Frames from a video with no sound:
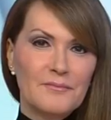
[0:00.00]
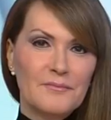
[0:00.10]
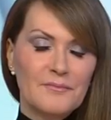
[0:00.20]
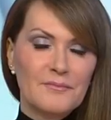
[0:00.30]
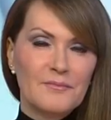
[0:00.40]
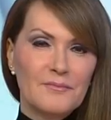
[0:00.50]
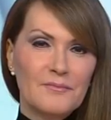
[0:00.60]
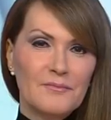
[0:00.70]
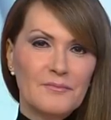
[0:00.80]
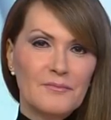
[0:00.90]

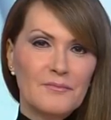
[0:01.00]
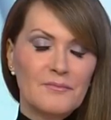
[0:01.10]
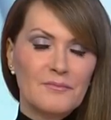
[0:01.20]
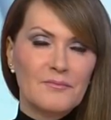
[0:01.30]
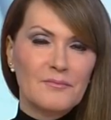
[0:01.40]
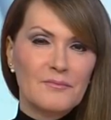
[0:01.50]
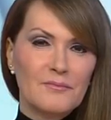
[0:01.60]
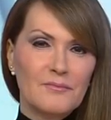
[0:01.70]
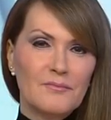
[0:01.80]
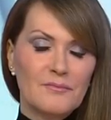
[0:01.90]

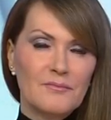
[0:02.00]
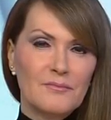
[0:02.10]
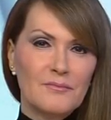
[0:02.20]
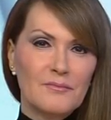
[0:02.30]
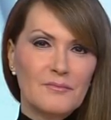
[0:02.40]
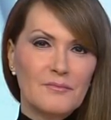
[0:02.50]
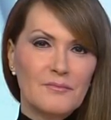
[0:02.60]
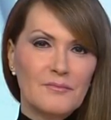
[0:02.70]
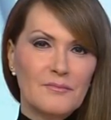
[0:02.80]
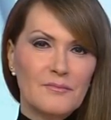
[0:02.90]

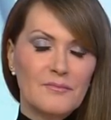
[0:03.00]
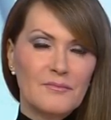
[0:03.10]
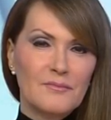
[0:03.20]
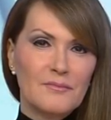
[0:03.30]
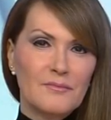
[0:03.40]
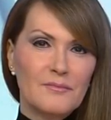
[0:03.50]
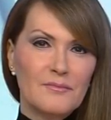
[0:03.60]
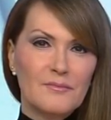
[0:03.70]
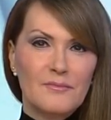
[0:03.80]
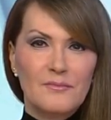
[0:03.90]

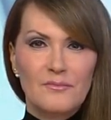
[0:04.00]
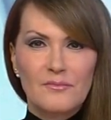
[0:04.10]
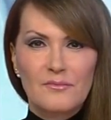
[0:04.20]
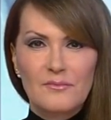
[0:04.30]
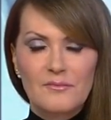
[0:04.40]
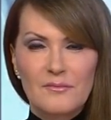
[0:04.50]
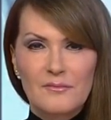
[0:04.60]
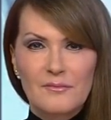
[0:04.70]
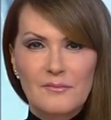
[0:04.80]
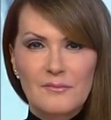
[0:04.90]

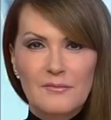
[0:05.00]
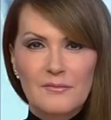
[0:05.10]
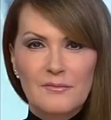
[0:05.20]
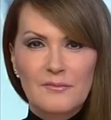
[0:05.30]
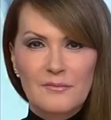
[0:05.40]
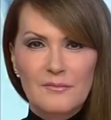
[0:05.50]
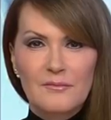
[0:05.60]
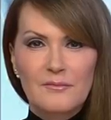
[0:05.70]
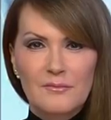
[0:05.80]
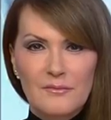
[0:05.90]

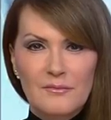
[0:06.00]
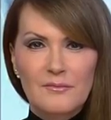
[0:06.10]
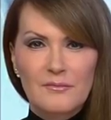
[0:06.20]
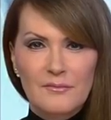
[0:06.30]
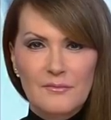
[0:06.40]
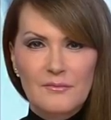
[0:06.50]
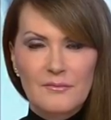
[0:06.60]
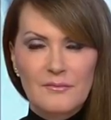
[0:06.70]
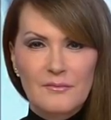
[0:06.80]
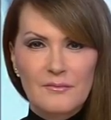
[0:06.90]

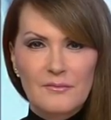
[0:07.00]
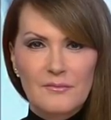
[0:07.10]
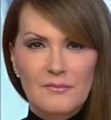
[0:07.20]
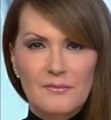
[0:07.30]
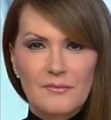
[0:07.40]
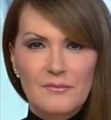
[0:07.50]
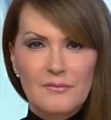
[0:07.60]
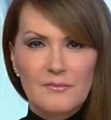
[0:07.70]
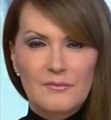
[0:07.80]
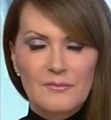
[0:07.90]
(silent)